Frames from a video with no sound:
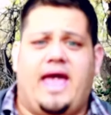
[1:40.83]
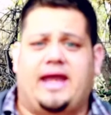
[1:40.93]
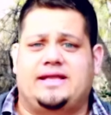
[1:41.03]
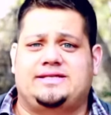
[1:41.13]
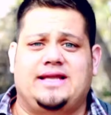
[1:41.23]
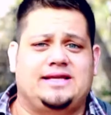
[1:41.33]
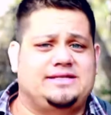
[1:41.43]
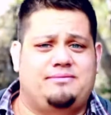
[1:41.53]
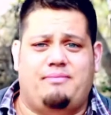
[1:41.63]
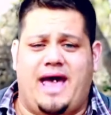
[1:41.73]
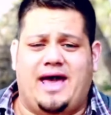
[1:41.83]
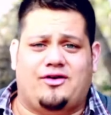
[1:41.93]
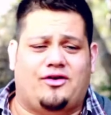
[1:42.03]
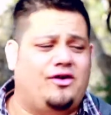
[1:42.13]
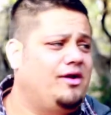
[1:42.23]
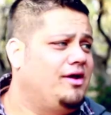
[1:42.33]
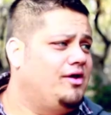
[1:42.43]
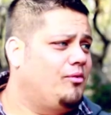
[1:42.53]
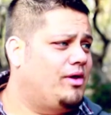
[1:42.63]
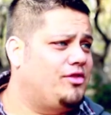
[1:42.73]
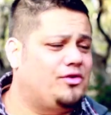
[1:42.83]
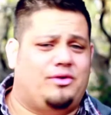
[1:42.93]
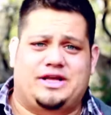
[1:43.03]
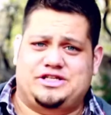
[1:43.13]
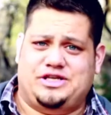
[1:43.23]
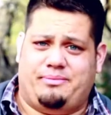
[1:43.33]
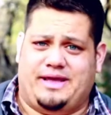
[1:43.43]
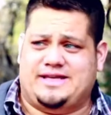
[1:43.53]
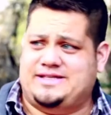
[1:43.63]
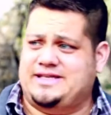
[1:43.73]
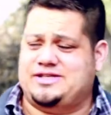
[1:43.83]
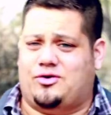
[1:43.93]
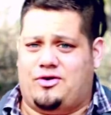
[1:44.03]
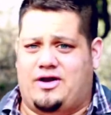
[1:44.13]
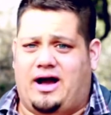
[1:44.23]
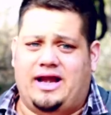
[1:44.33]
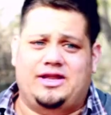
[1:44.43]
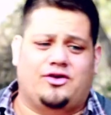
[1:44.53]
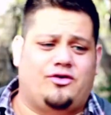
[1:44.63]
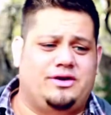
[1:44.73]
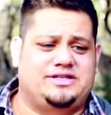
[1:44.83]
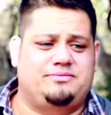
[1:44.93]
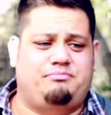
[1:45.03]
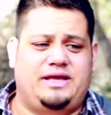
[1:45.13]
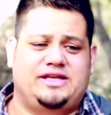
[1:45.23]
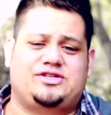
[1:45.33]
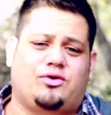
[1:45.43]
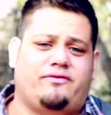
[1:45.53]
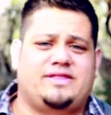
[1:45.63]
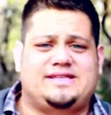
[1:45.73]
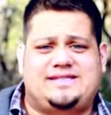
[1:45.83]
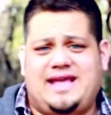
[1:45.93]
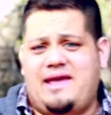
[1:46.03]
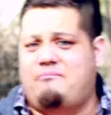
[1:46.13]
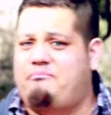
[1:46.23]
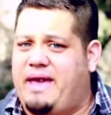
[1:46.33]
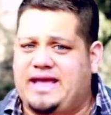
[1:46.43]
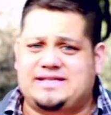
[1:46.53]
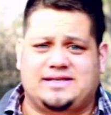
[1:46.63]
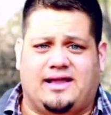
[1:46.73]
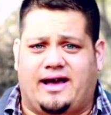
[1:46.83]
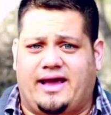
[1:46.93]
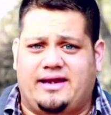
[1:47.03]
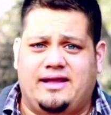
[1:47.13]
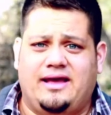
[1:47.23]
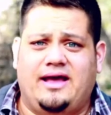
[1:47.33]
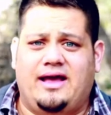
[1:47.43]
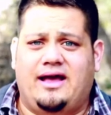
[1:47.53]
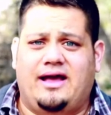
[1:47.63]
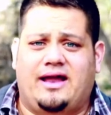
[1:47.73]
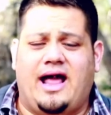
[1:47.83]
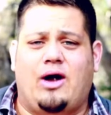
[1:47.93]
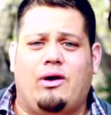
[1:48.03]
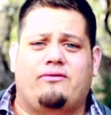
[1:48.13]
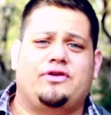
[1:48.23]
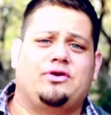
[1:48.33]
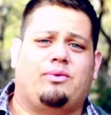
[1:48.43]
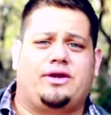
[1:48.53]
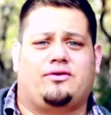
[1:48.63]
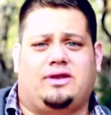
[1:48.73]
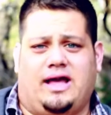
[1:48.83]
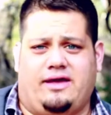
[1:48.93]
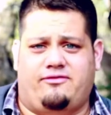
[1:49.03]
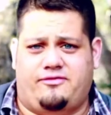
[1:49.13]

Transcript: and it doesn't matter whether the relationship exists or not. You're going to be sort of at the same baseline on however you run your life.